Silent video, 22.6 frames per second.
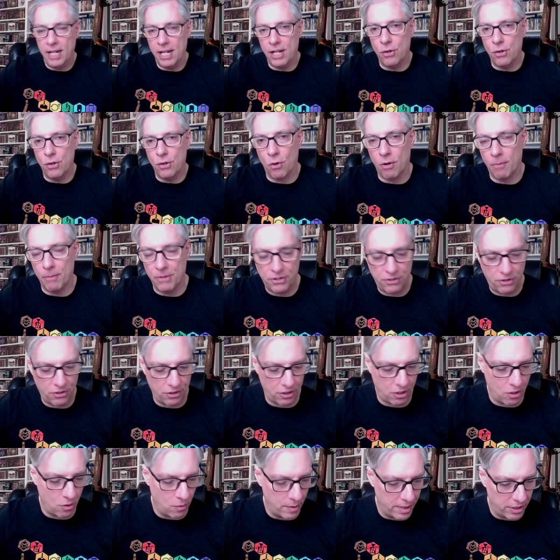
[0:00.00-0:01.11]
enormous to
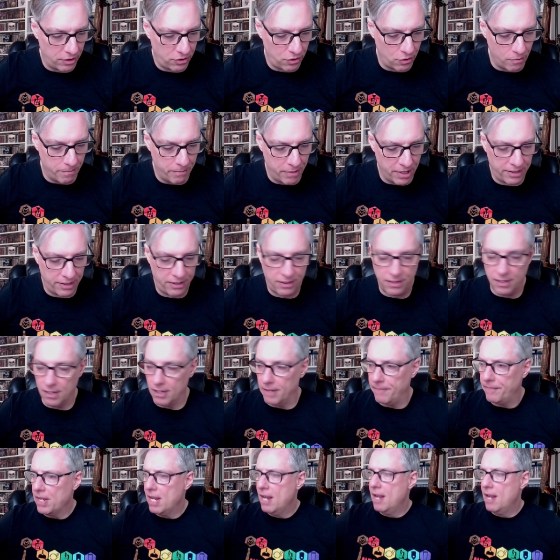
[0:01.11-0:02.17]
go into, but uh,